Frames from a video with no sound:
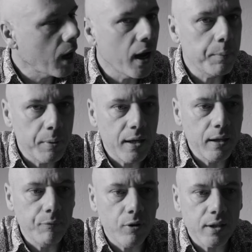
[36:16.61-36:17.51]
I
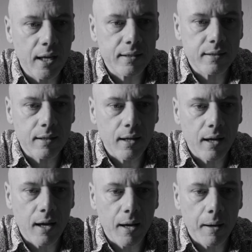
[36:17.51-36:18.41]
believe that
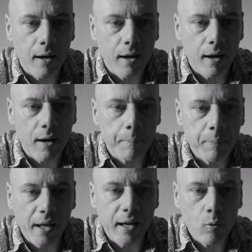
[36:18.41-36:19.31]

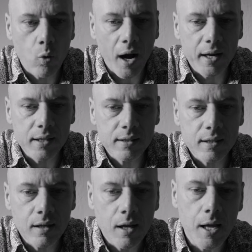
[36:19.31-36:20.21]
black and white